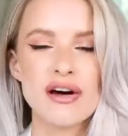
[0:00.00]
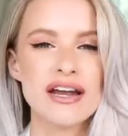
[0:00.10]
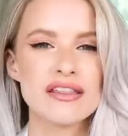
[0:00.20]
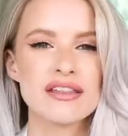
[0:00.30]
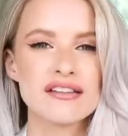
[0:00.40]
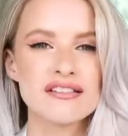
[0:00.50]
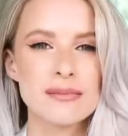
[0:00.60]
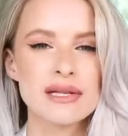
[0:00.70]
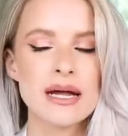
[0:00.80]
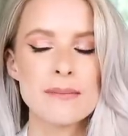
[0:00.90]
or anything
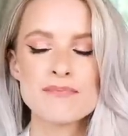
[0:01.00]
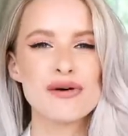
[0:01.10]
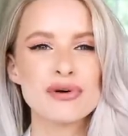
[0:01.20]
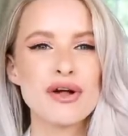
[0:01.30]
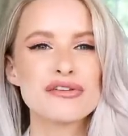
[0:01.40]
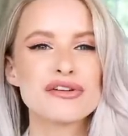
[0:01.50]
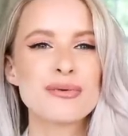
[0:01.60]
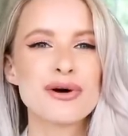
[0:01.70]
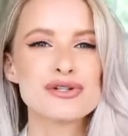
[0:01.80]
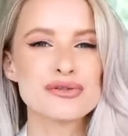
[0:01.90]
similar, but also
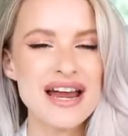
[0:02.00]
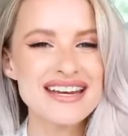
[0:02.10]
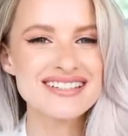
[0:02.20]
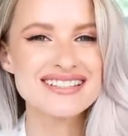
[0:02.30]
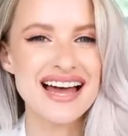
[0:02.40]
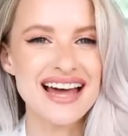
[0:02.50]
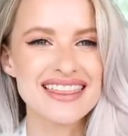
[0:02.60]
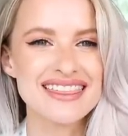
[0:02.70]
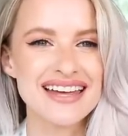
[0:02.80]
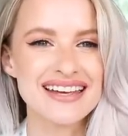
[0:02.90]
what trends that I
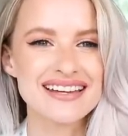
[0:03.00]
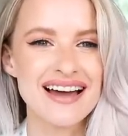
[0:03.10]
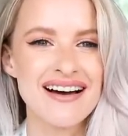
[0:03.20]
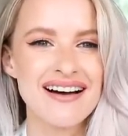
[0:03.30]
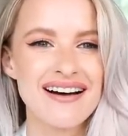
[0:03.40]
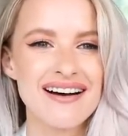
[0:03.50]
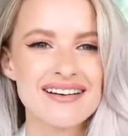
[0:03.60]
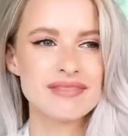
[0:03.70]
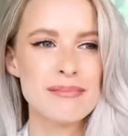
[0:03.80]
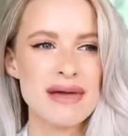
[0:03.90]
think are
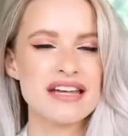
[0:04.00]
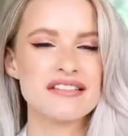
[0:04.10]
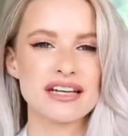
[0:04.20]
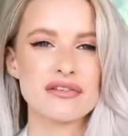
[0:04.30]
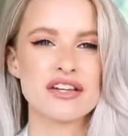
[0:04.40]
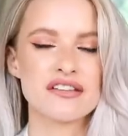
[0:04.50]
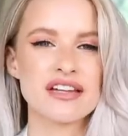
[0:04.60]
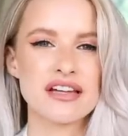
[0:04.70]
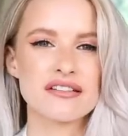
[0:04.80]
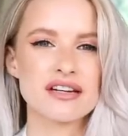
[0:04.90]
amazing for the
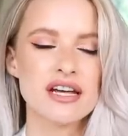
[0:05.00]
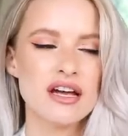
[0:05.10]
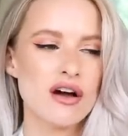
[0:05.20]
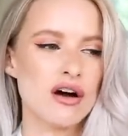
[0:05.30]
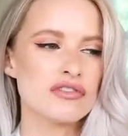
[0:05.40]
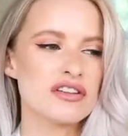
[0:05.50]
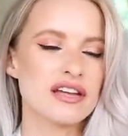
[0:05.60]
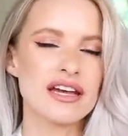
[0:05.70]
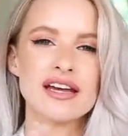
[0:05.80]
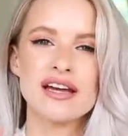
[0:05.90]
season.
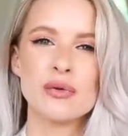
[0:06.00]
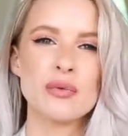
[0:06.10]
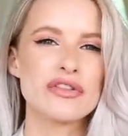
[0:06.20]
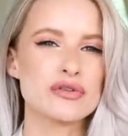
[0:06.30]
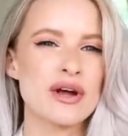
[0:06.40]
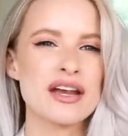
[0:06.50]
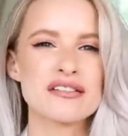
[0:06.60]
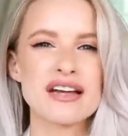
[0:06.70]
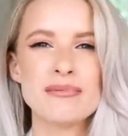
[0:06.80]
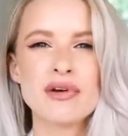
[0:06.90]
Obviously with
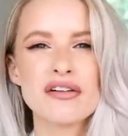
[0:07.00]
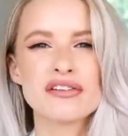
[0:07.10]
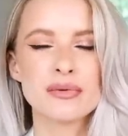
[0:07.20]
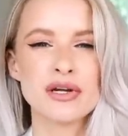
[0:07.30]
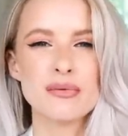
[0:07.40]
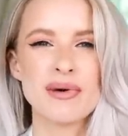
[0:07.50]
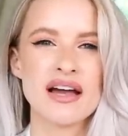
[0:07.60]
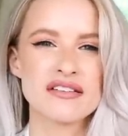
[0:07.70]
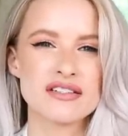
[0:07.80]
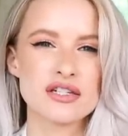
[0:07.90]
trends, I'm not someone who
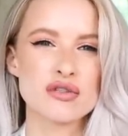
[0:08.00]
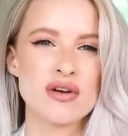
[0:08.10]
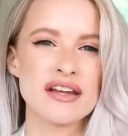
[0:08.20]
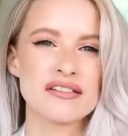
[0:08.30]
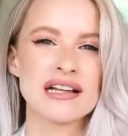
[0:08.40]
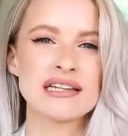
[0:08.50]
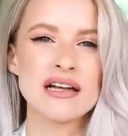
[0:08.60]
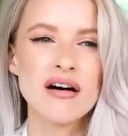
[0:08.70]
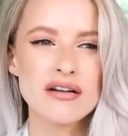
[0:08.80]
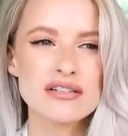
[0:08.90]
buys into trends a
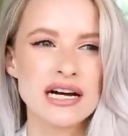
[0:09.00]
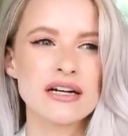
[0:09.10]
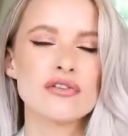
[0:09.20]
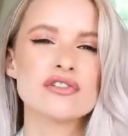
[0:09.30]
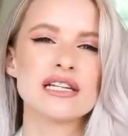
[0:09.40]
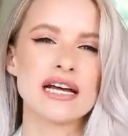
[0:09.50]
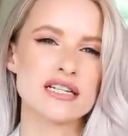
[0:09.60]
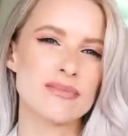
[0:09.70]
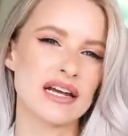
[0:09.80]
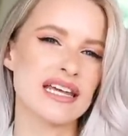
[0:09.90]
lot. I often like
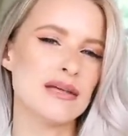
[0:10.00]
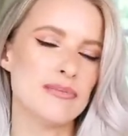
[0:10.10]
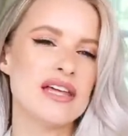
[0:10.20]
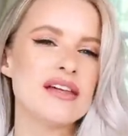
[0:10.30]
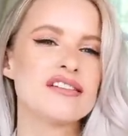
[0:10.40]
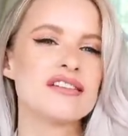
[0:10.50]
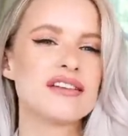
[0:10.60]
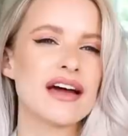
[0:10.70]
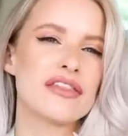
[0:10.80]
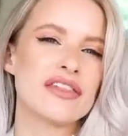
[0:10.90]
to buy key pieces
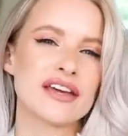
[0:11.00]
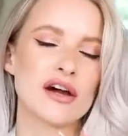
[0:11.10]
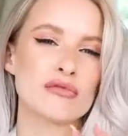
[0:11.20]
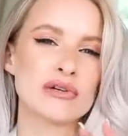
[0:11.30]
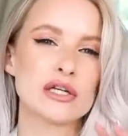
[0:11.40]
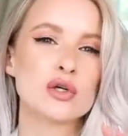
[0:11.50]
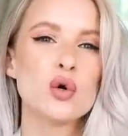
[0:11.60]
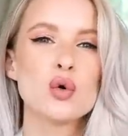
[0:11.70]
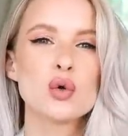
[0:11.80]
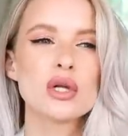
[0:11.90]
that I think are really
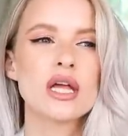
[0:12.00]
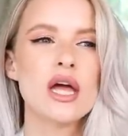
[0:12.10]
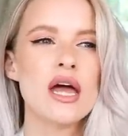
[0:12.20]
cool